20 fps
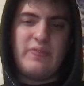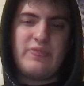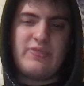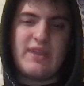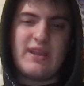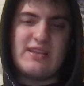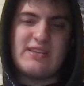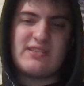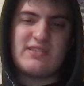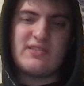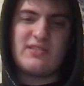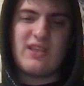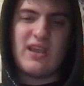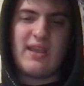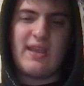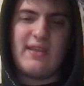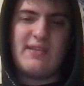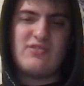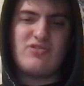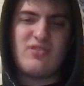This
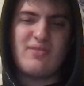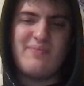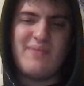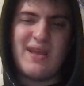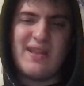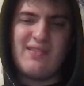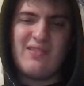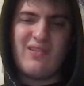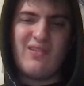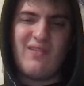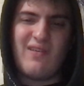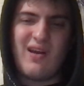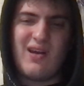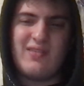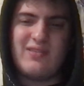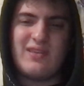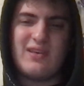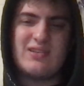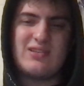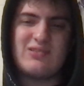the instrumental
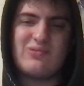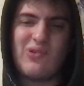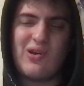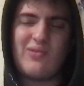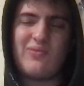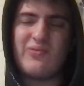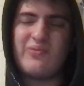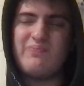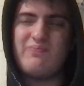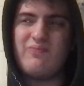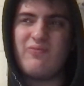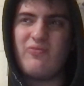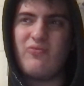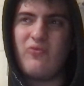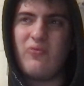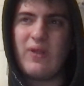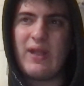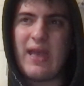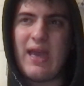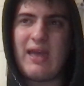on this one
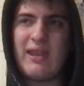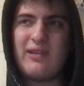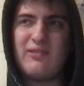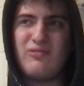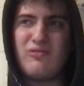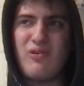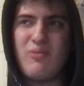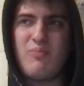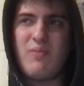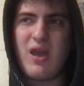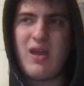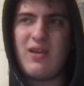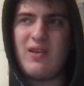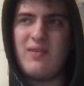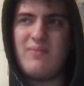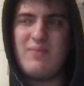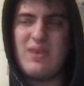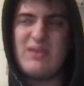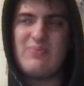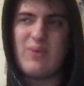kind of
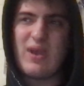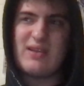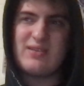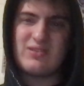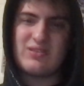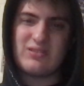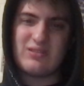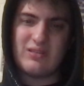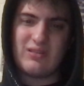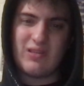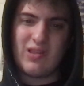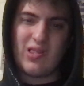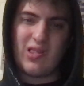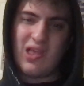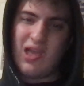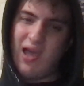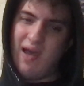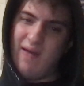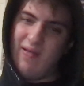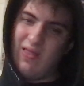reminded me
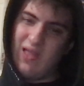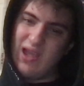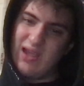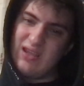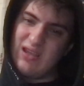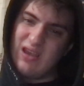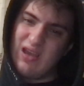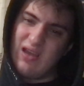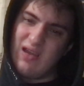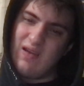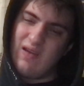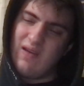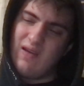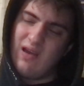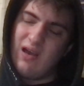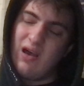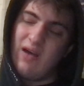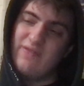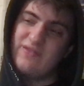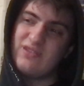like
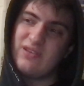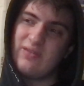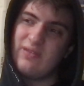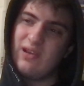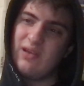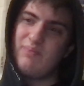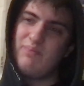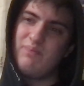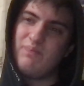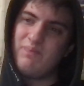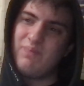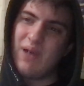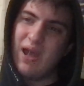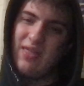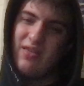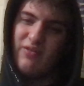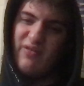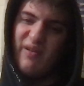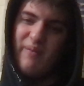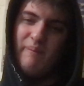of something by
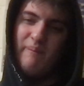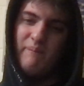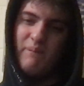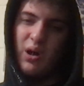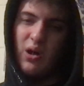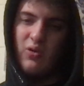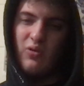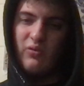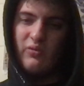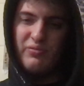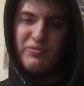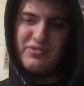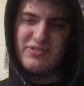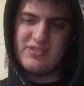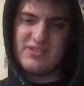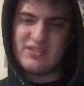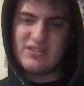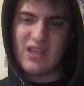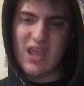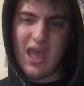the
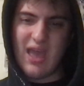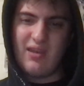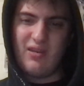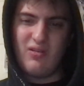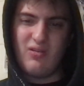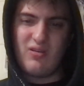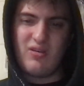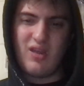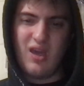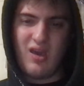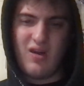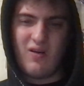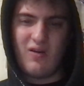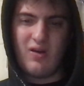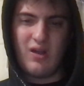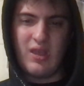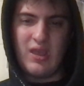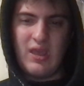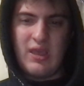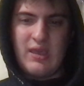Ramones. I don't
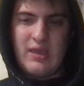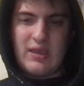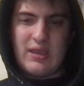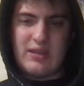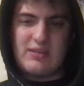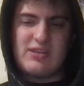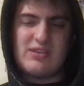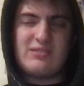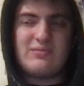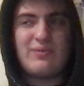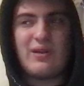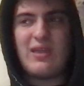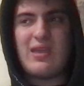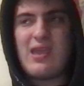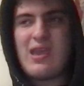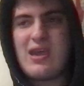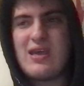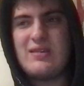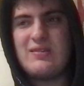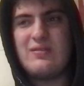know. It just
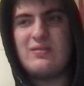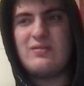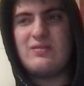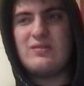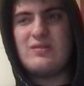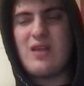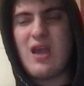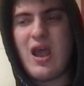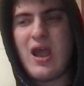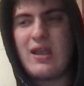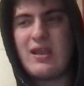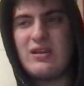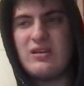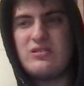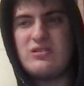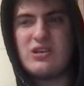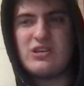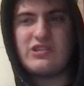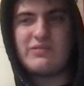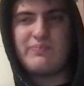really had. I
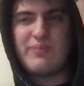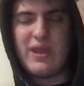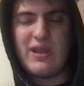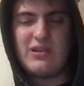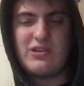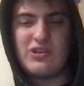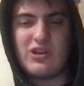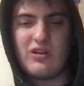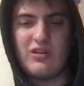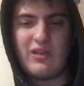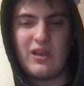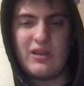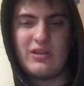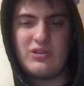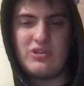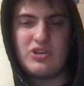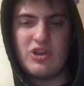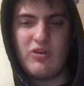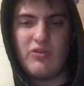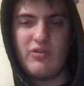could just picture
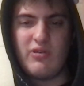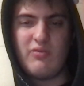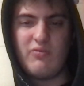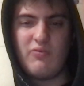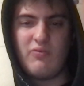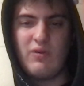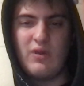like Joey